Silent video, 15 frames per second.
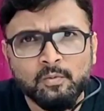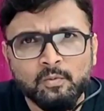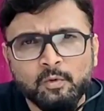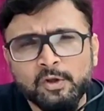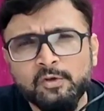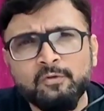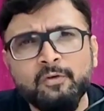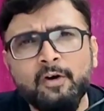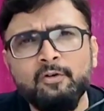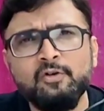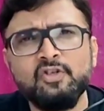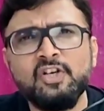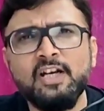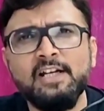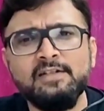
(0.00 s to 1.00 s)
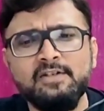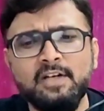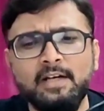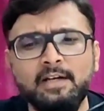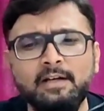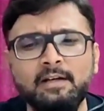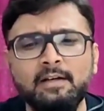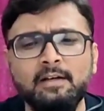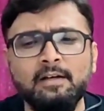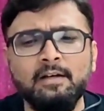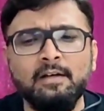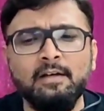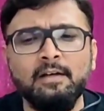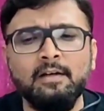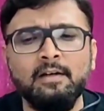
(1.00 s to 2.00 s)
what you found challenging
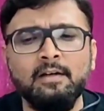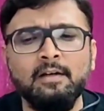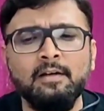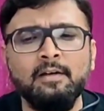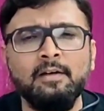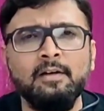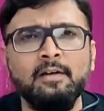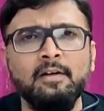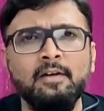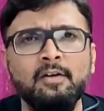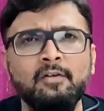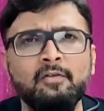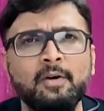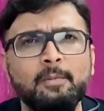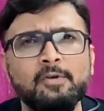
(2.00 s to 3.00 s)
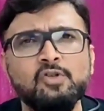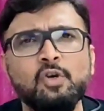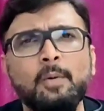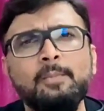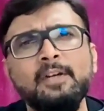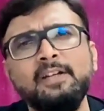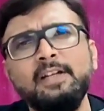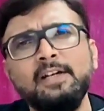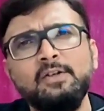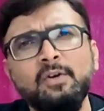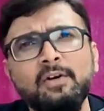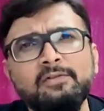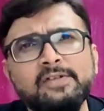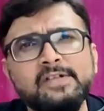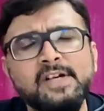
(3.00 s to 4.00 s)
from a topic that you
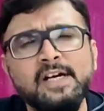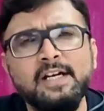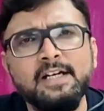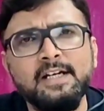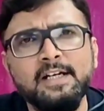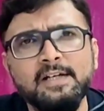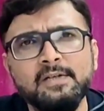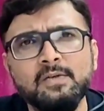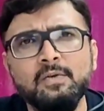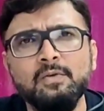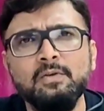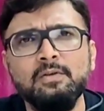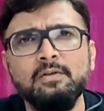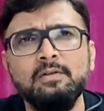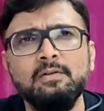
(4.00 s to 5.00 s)
have studied in a school.